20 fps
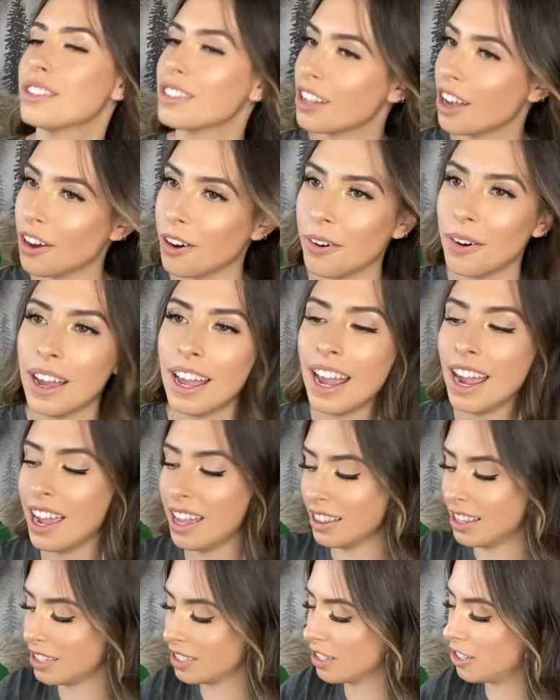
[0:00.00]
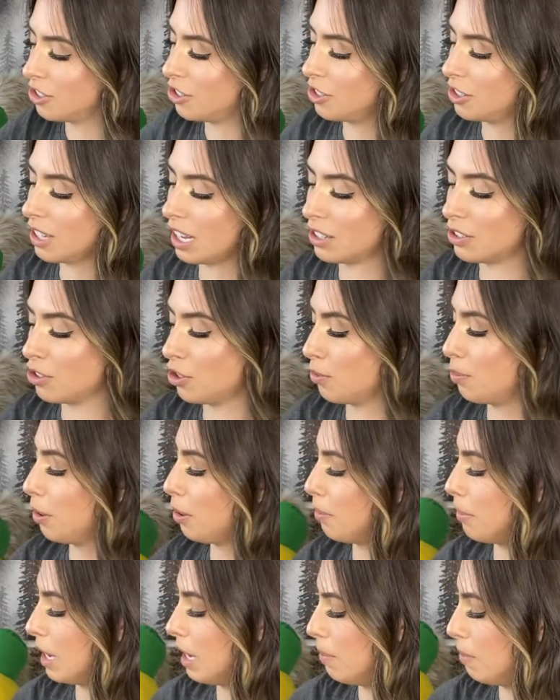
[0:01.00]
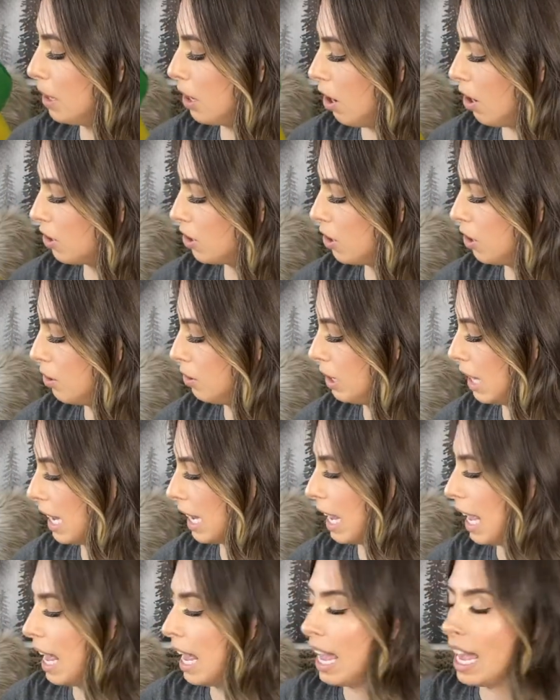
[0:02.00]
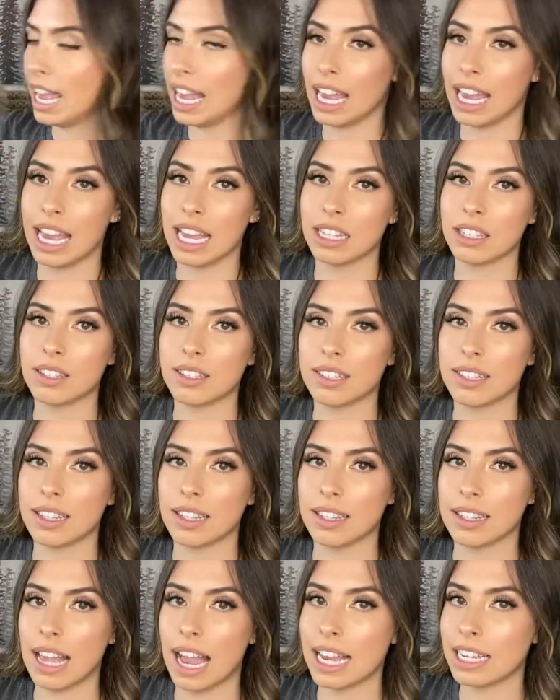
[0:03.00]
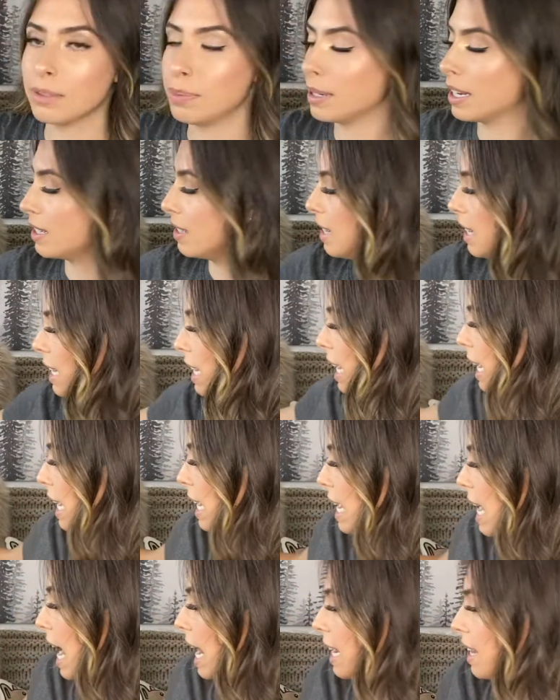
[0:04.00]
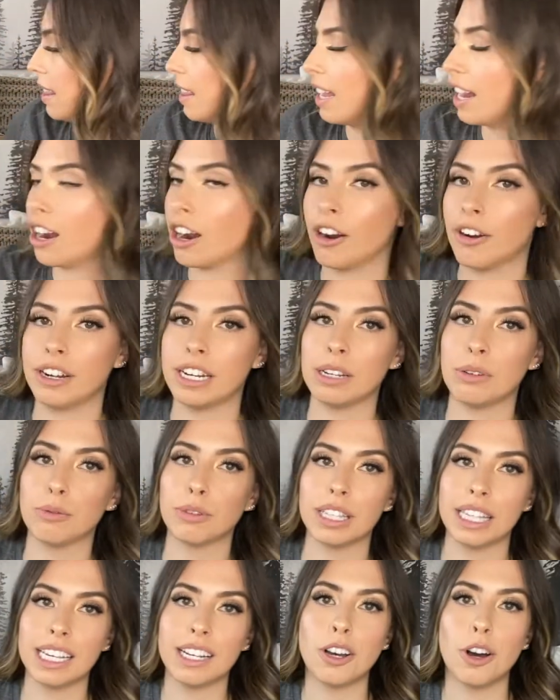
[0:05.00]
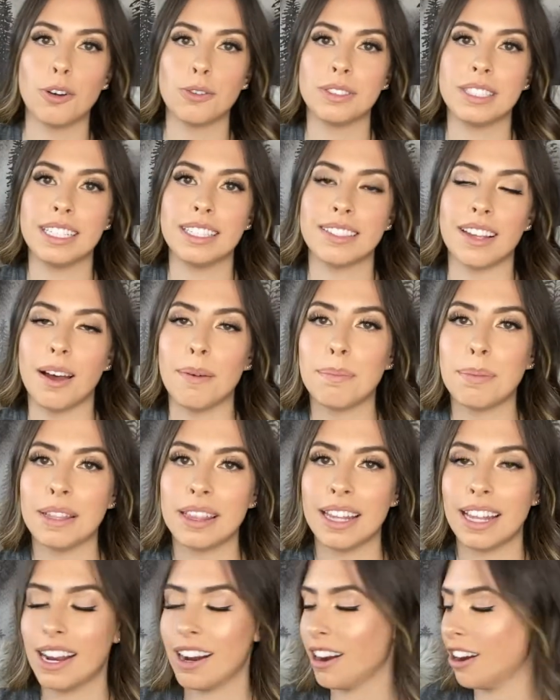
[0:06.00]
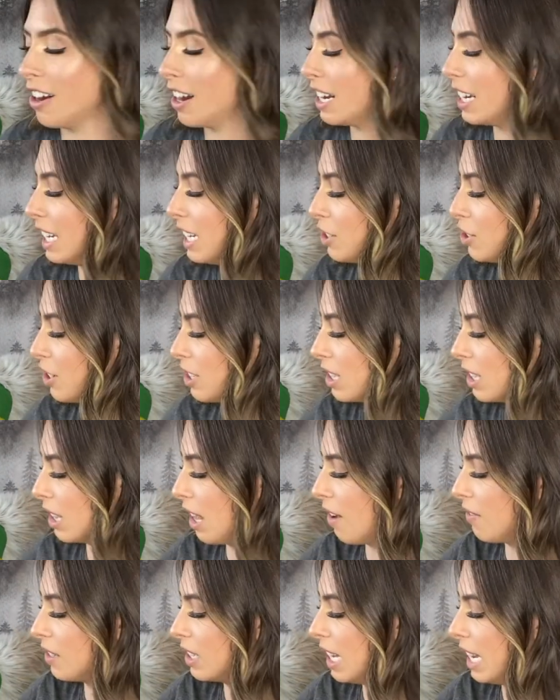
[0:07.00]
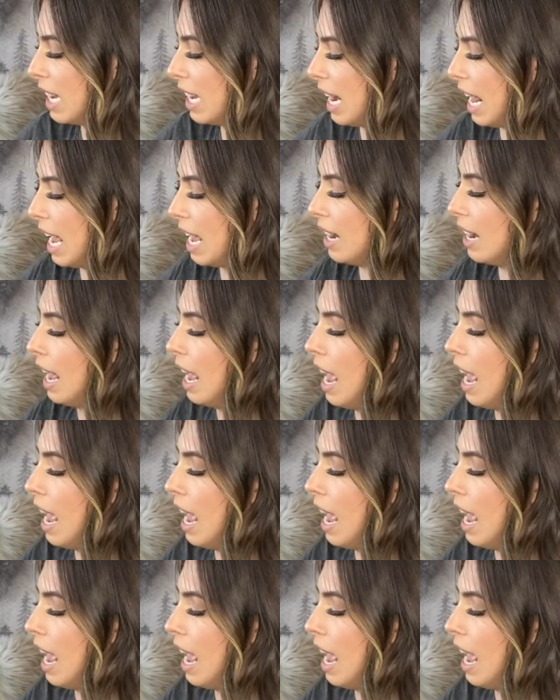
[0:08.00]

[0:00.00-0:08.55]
So this is just like super me, but also like, it's nice because he can get in there and he really cozies up in there and he just loves it. And